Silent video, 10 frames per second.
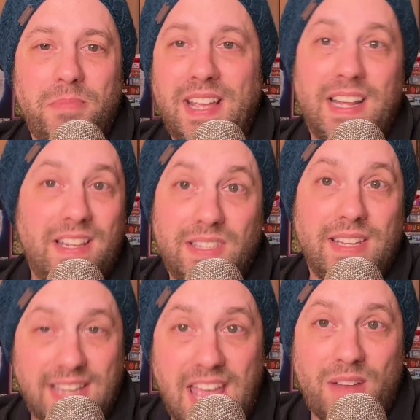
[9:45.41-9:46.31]
But that is,
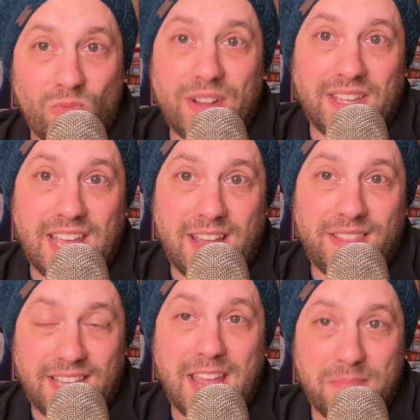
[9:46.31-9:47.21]
again, what the
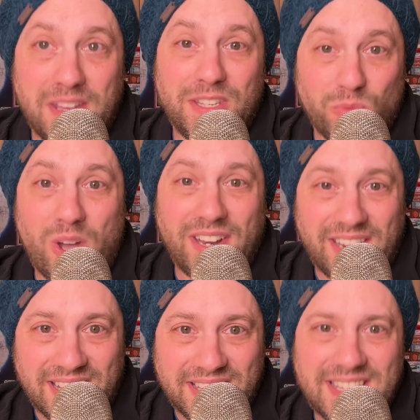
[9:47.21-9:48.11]
game is, what it
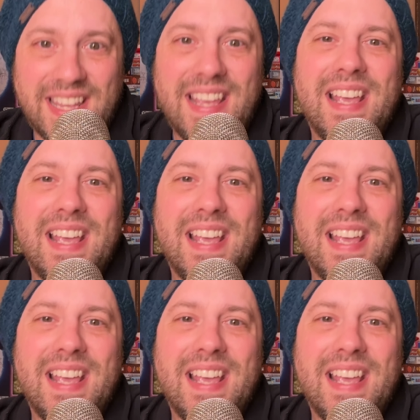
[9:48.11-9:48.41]
is.